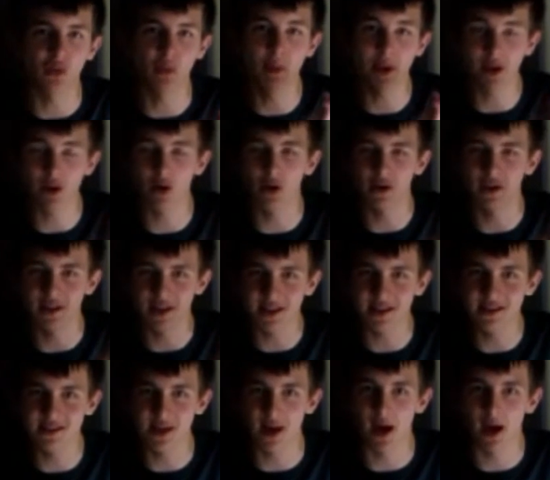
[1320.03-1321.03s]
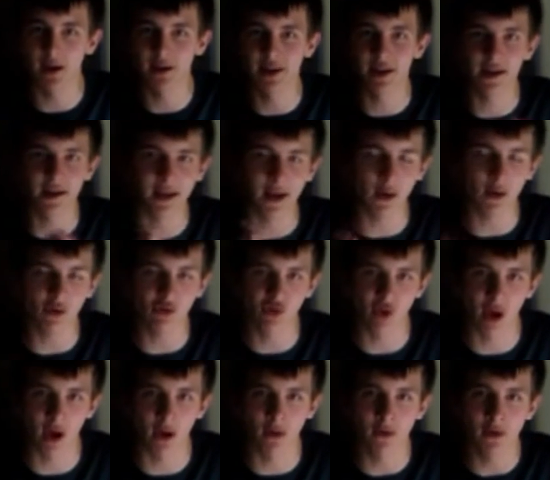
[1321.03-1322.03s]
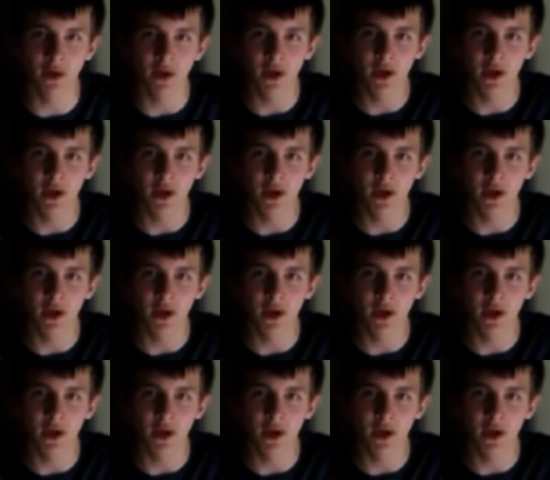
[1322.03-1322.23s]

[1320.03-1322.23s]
bigger on the inside than the outside.